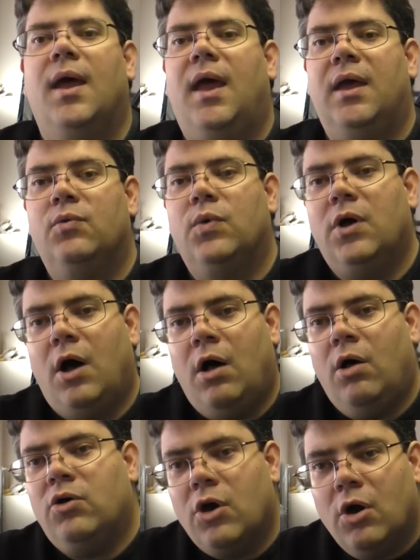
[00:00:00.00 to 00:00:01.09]
and will
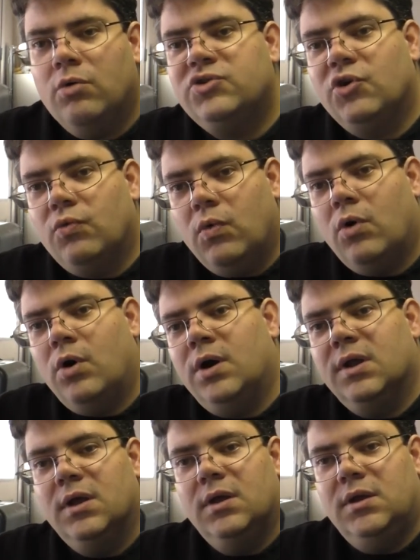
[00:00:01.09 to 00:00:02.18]
all go
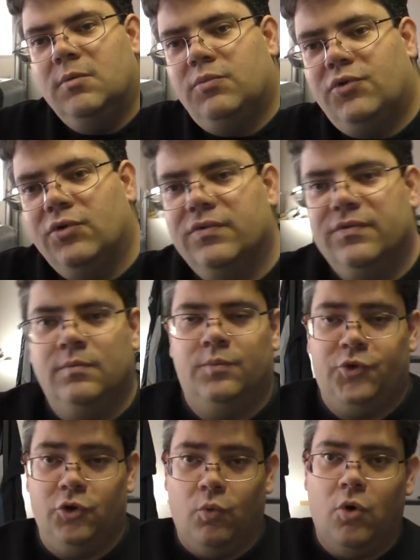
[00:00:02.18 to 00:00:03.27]
toward improve
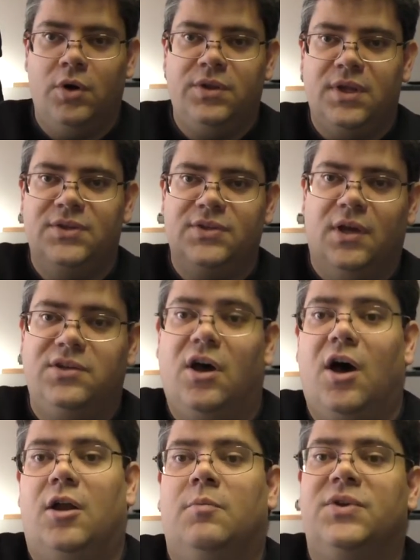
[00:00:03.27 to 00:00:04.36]
toward these
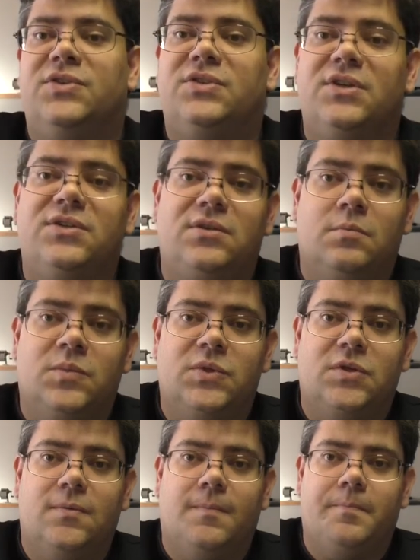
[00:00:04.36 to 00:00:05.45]
autonomous systems.